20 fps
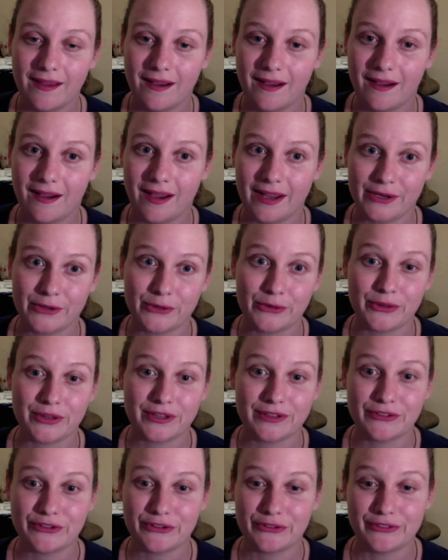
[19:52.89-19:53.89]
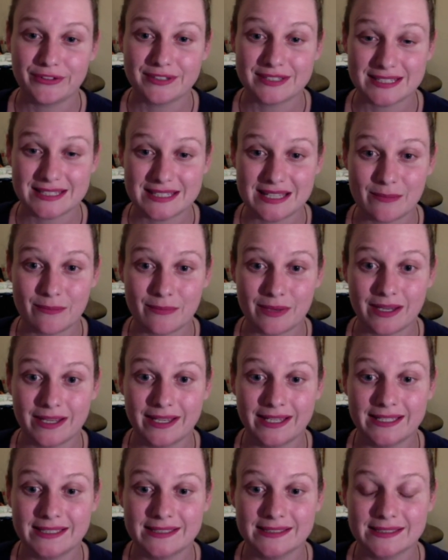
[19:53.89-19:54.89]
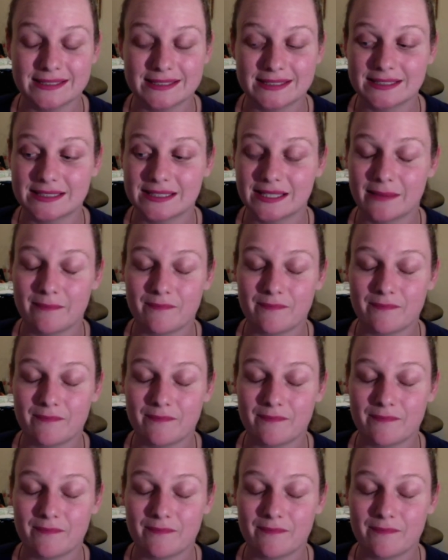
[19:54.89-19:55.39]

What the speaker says: I know that December is